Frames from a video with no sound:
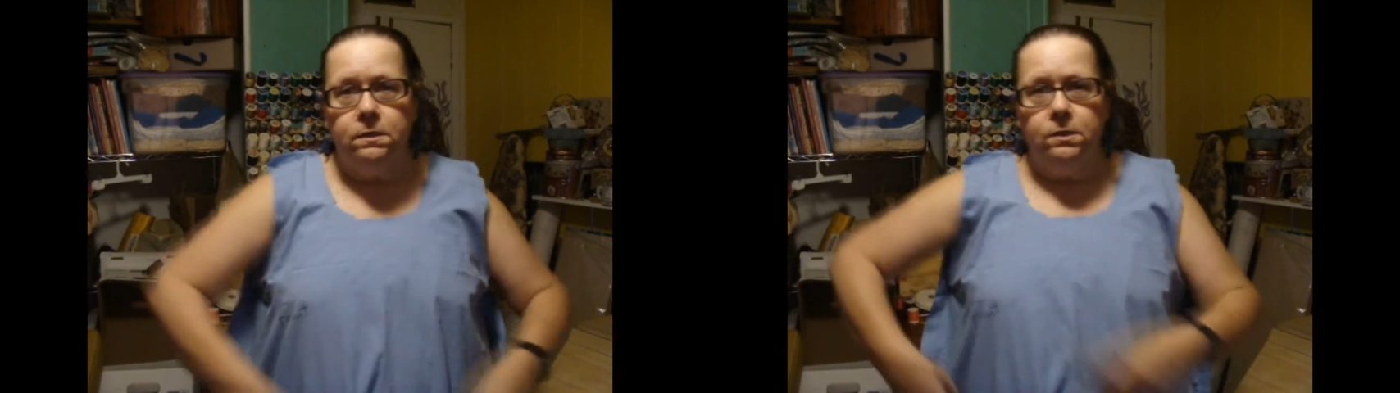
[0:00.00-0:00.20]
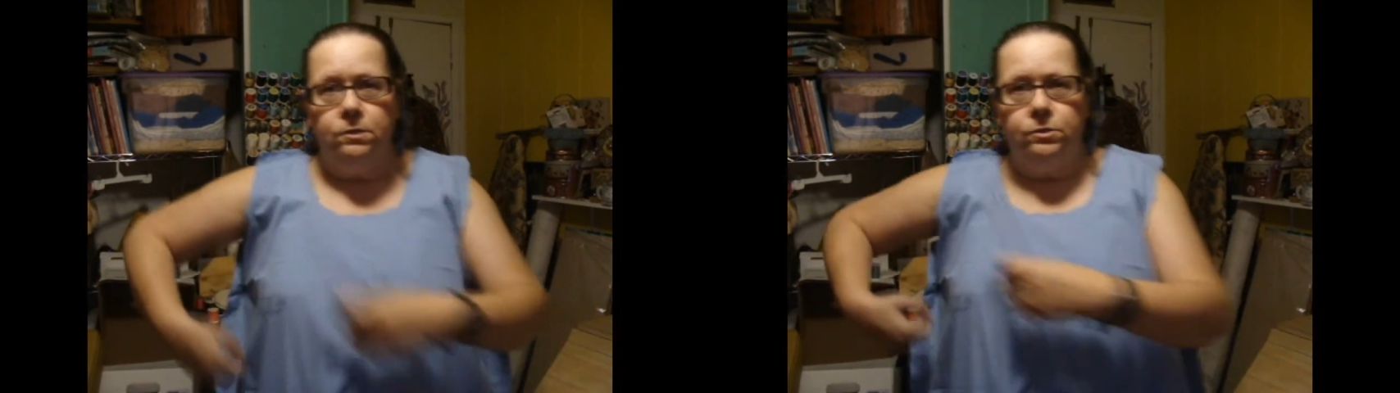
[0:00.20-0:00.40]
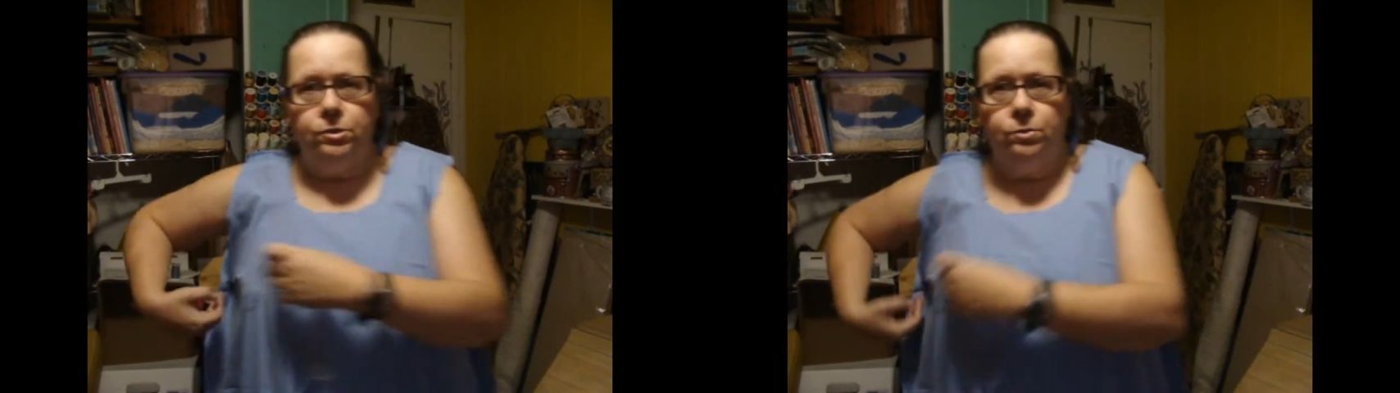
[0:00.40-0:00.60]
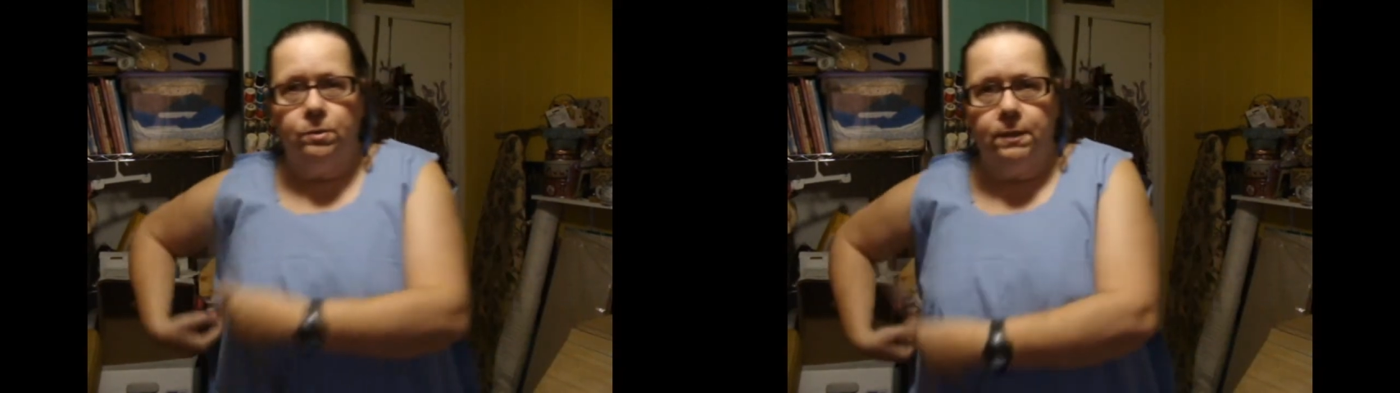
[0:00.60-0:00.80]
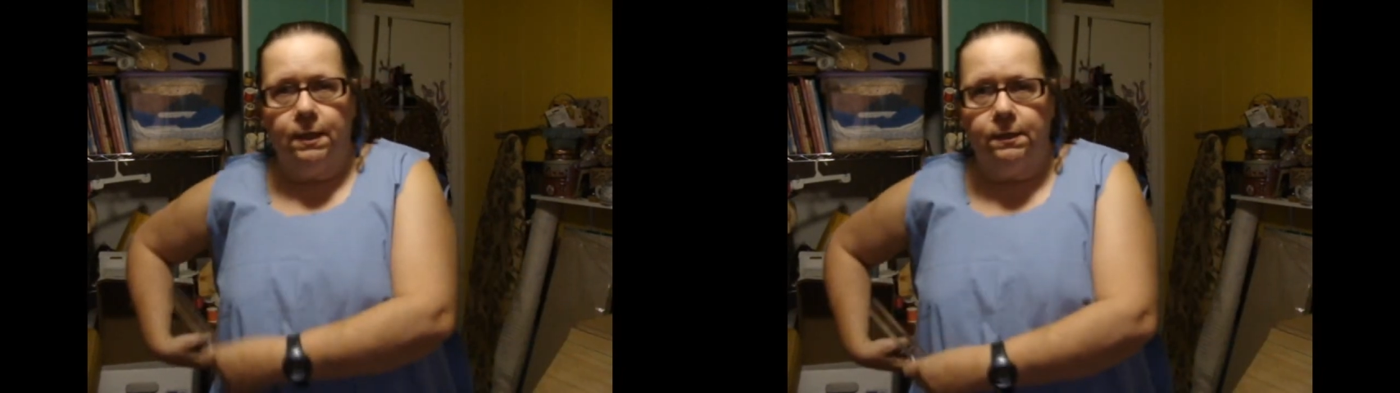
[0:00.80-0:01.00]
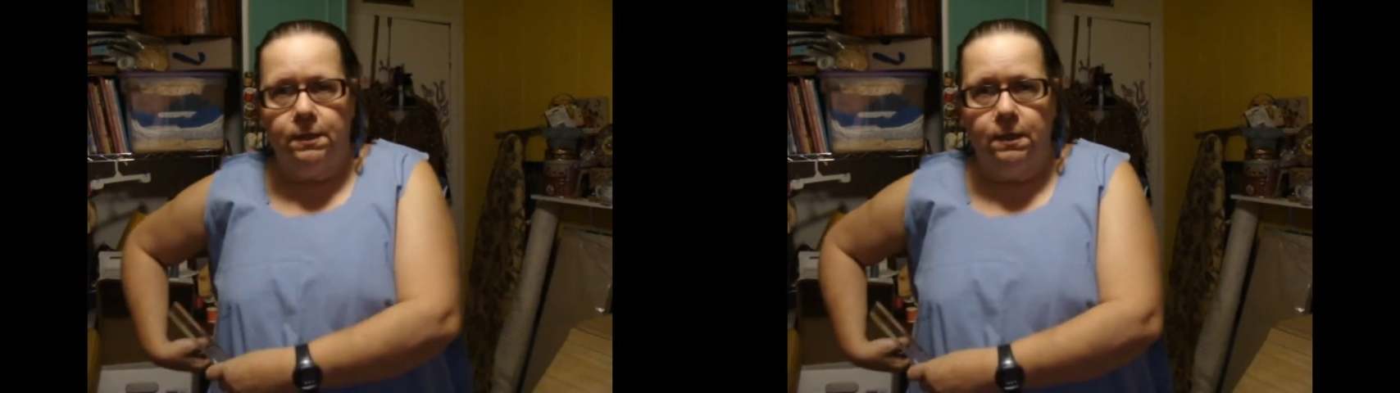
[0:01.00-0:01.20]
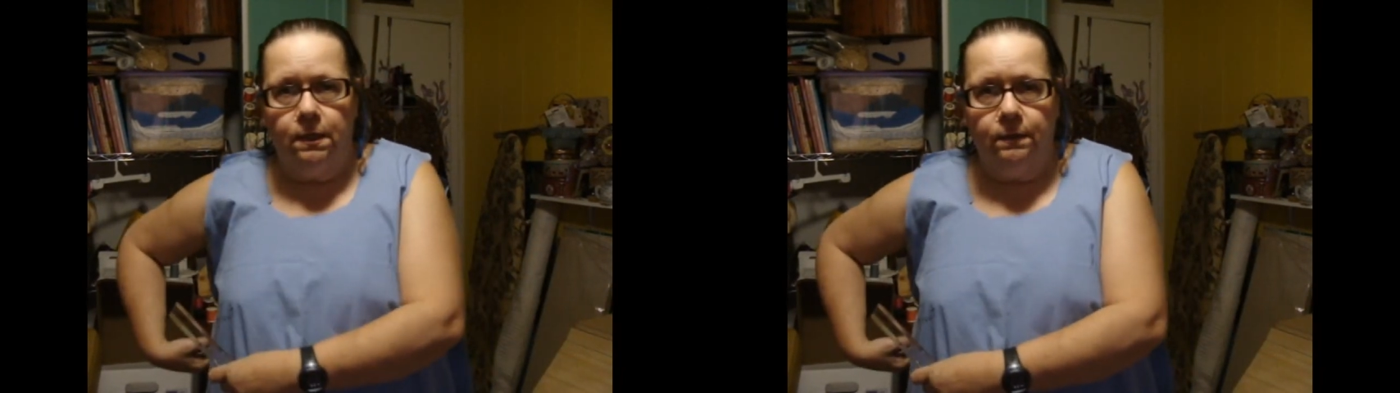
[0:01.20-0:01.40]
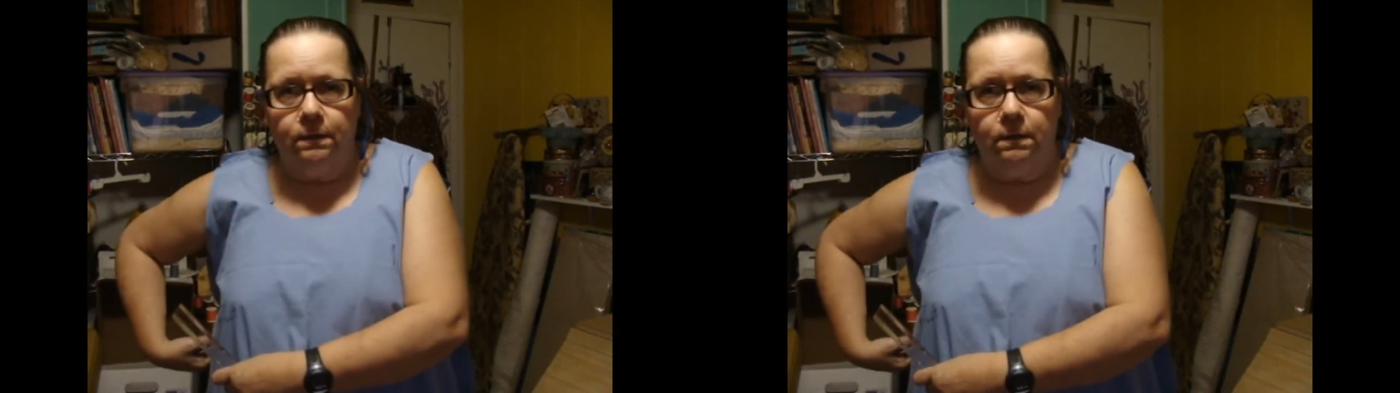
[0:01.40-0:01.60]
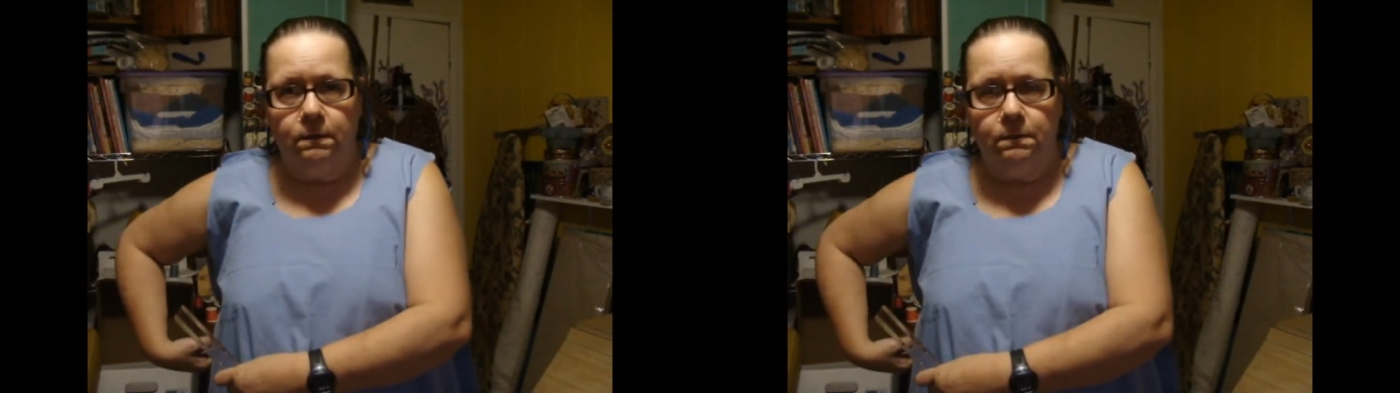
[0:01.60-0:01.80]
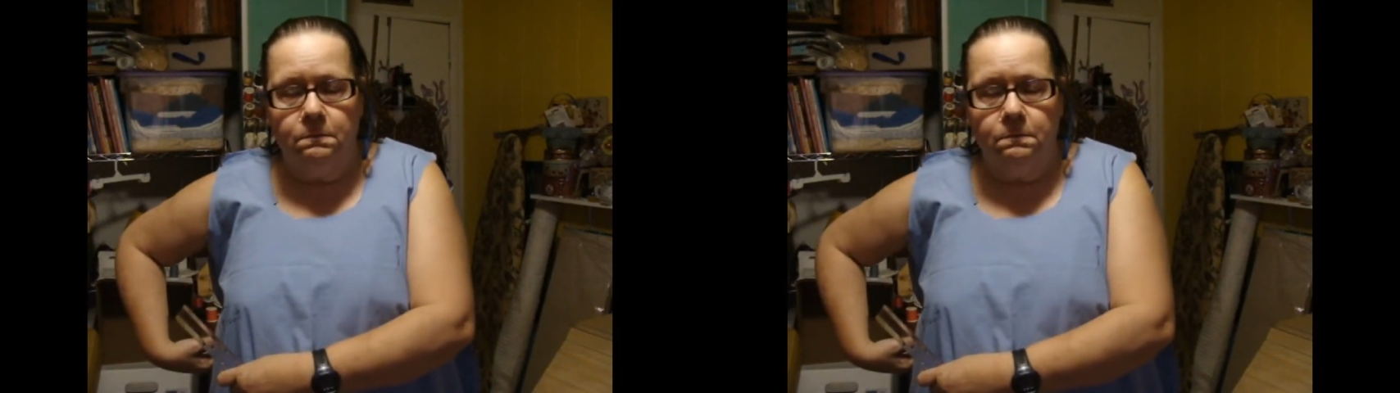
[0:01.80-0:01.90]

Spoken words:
you do it on the other.